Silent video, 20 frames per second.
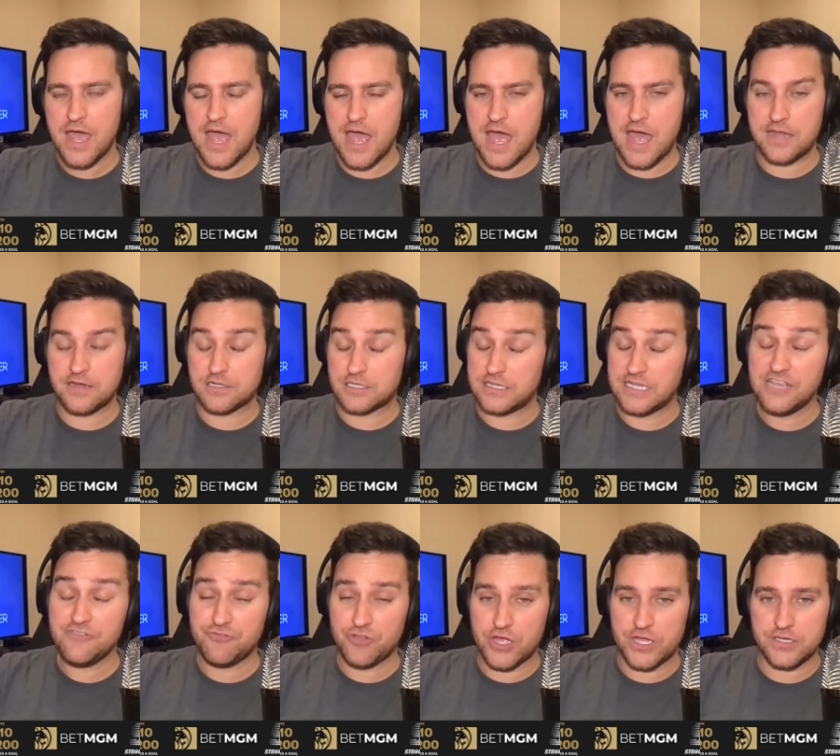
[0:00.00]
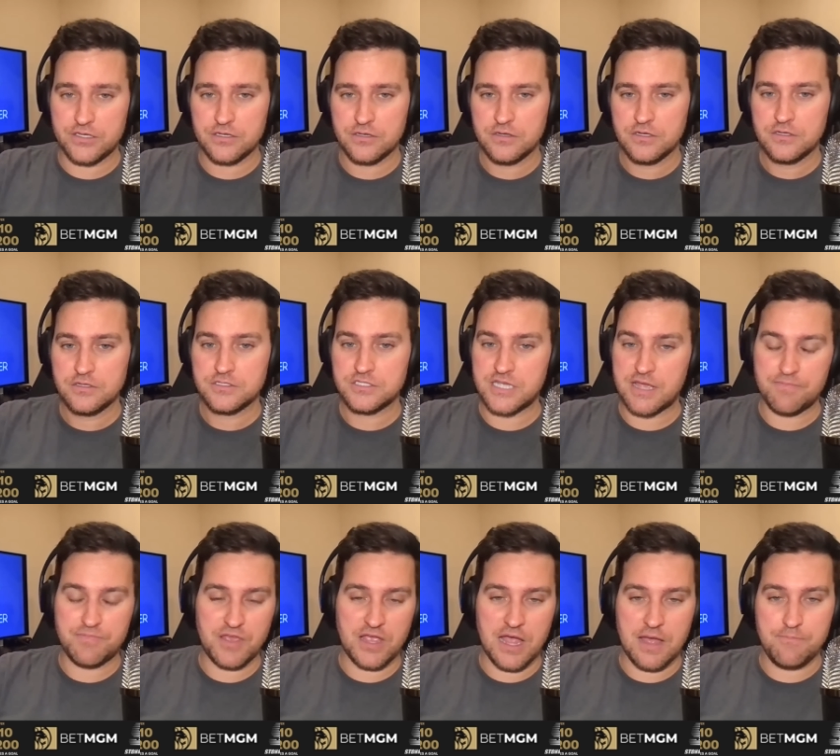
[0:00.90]
And Cleveland,
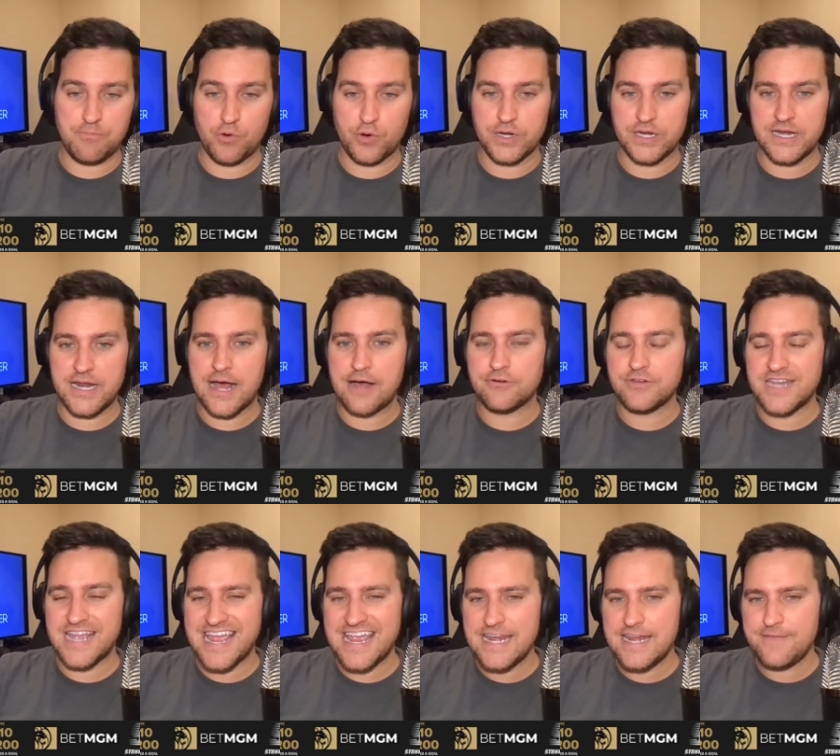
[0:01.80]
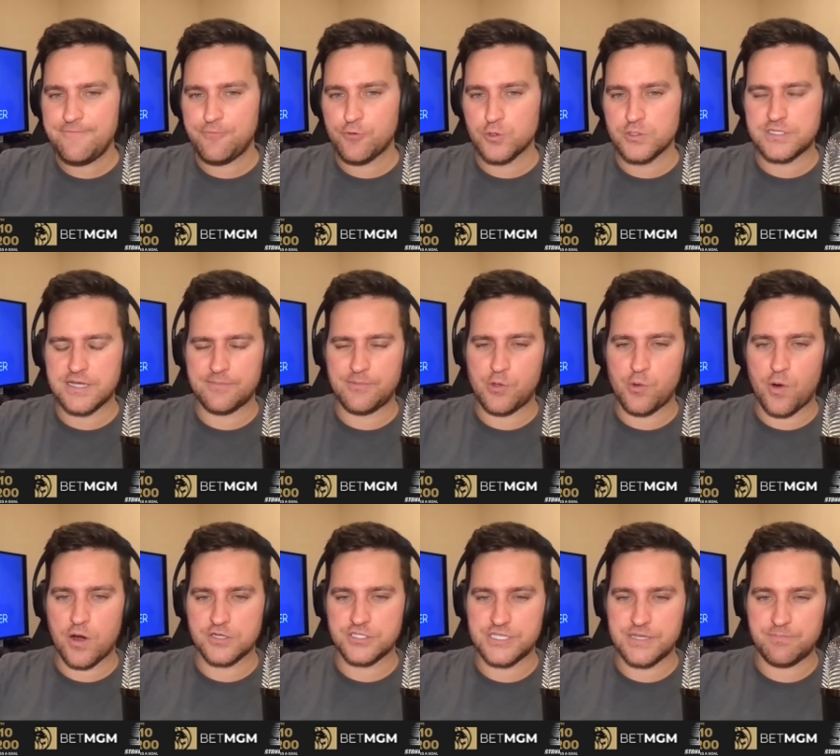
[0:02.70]
same thing I pointed out, an 84
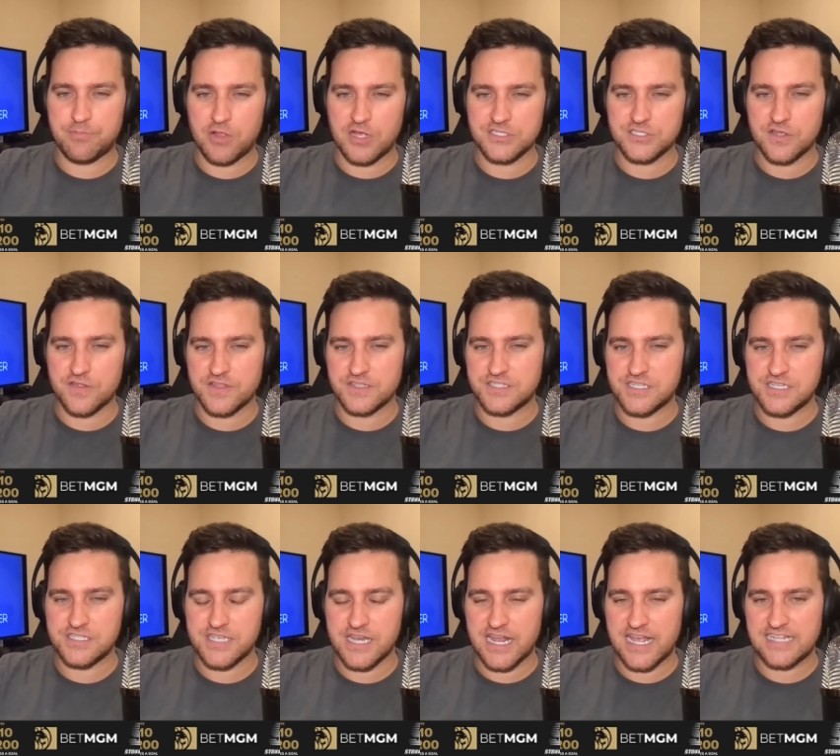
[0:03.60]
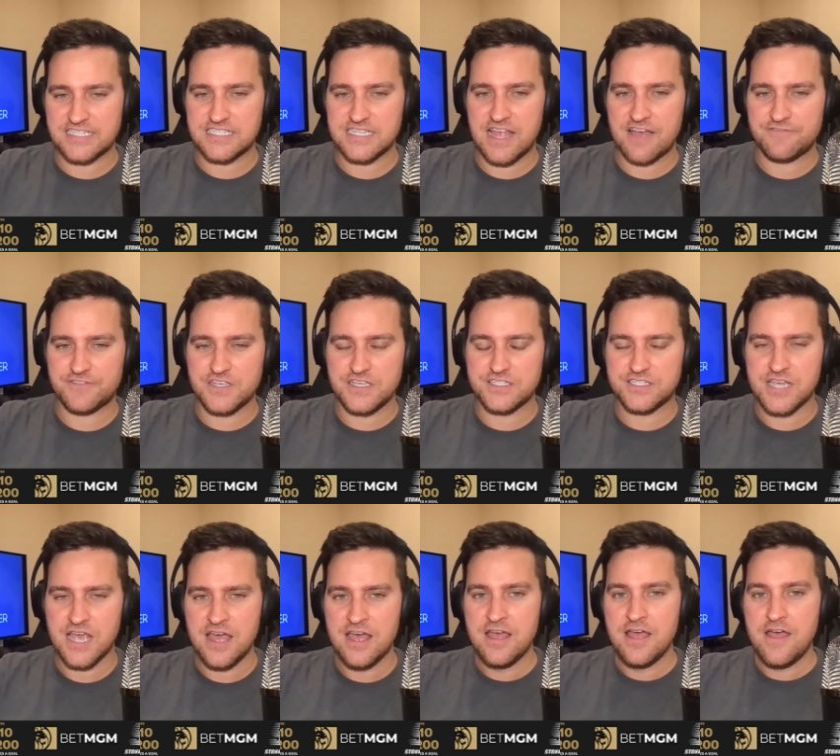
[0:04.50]
WRC plus on the season against lefties.
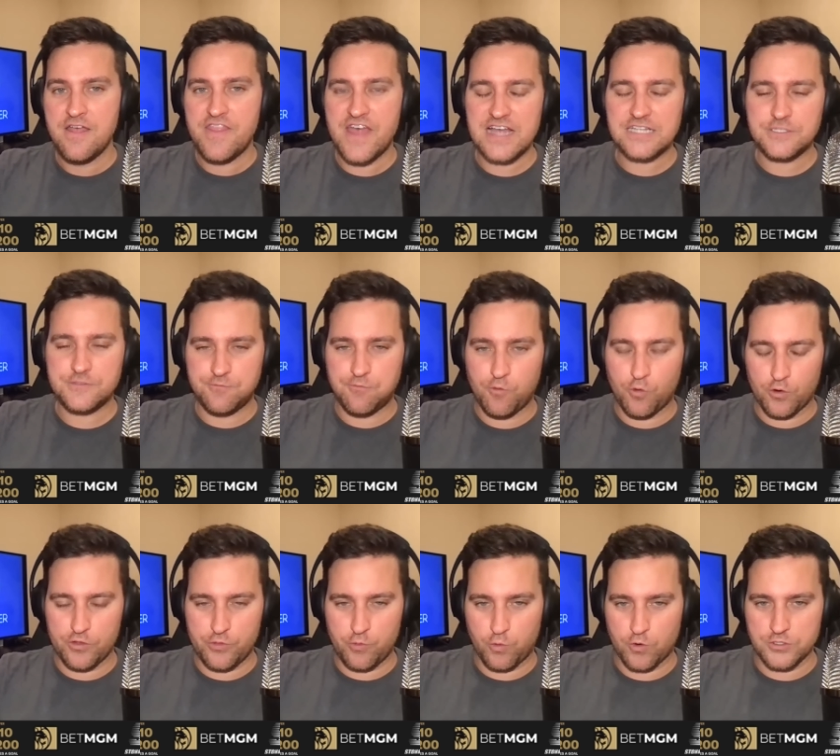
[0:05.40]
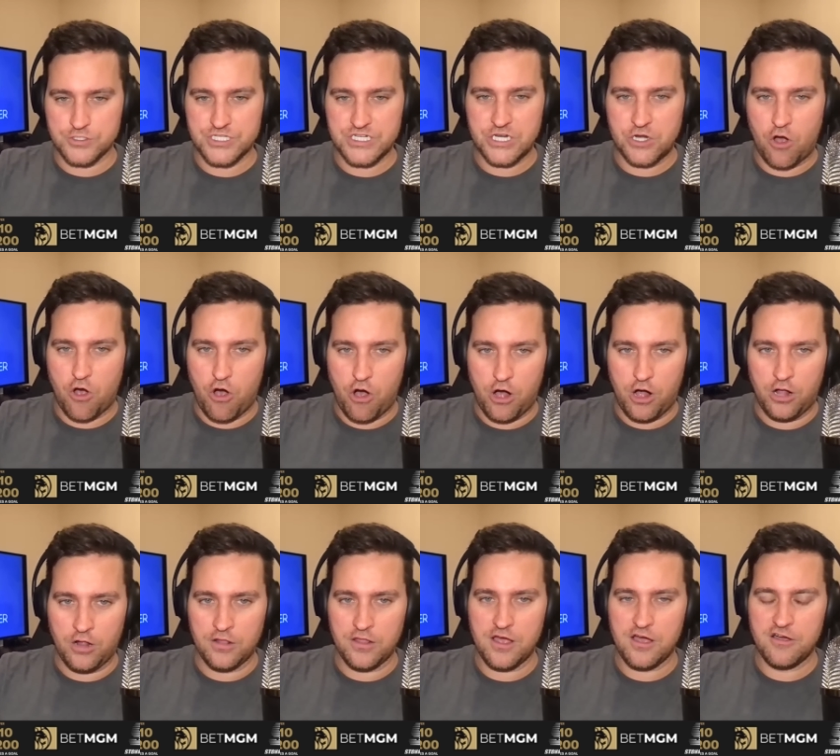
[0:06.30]
That's fourth worst in
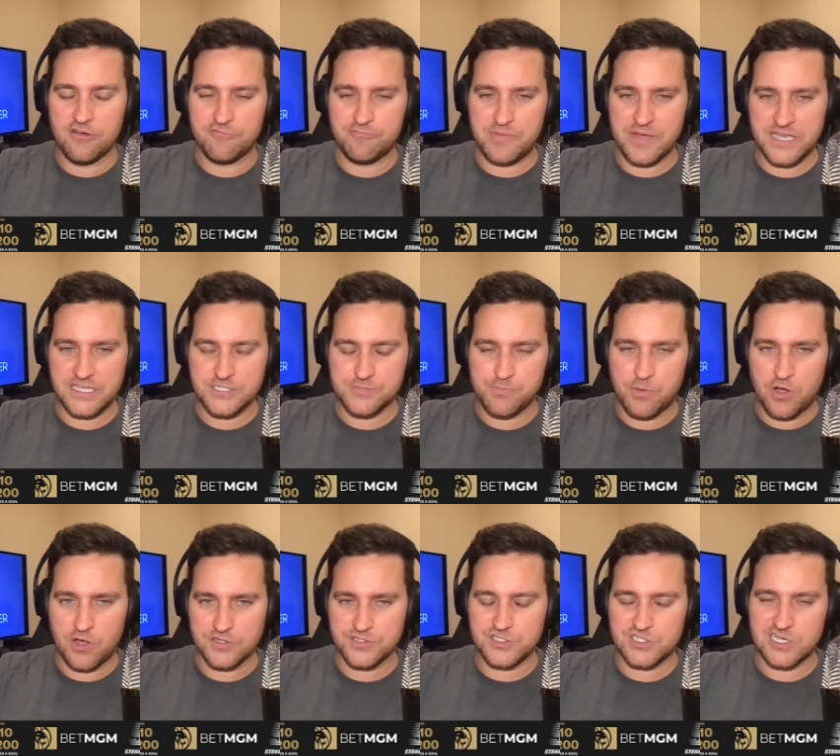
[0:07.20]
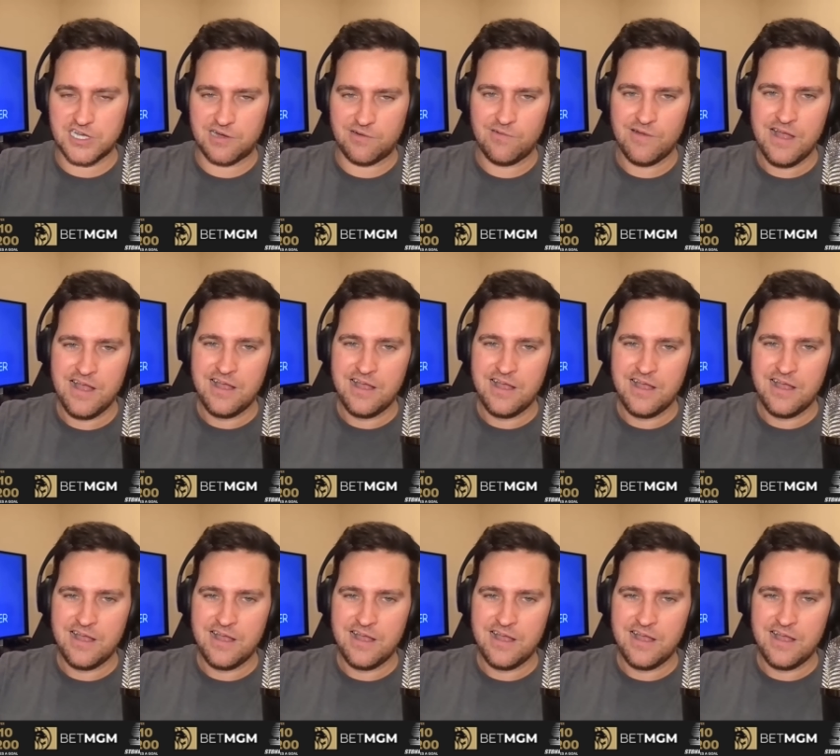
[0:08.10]
all of baseball. So